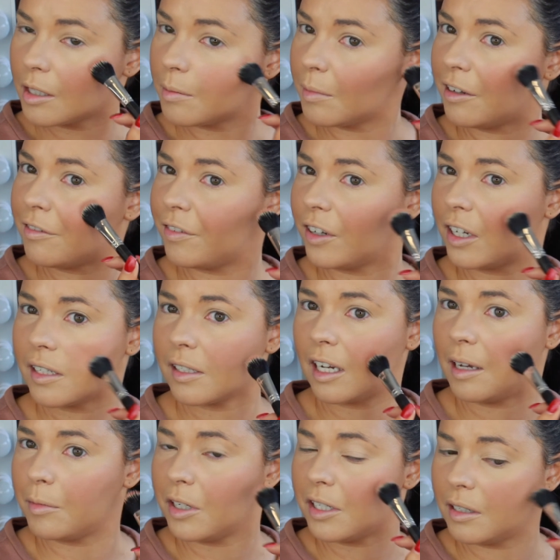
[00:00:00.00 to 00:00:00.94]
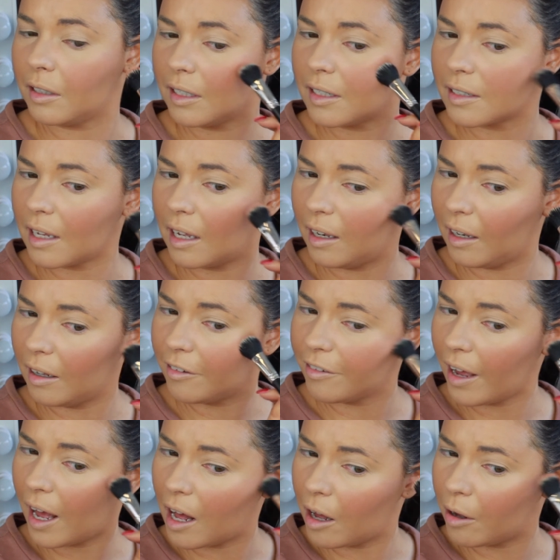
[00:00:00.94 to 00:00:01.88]
My first time using this. I
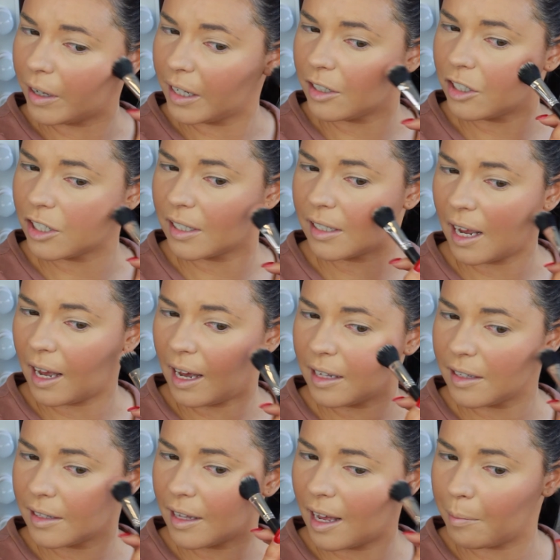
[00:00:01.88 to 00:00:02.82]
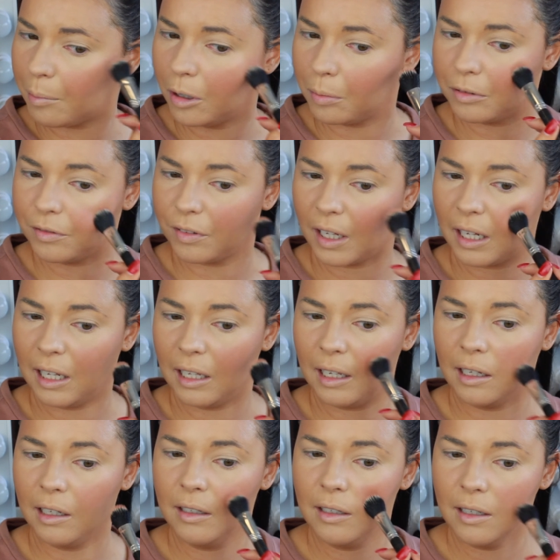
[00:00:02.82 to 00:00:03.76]
love how it just adds that pop of
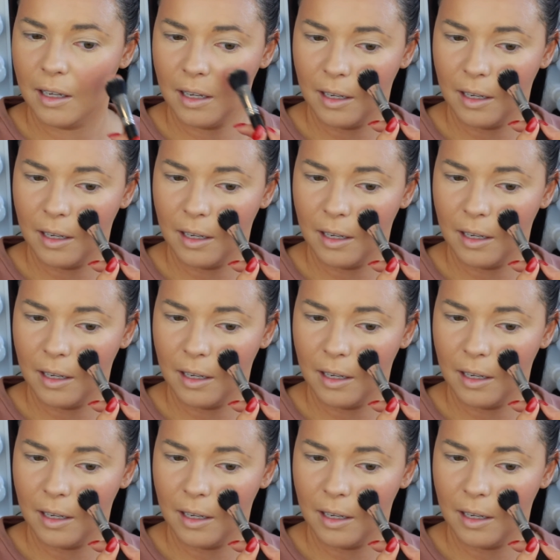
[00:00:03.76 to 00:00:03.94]
colour.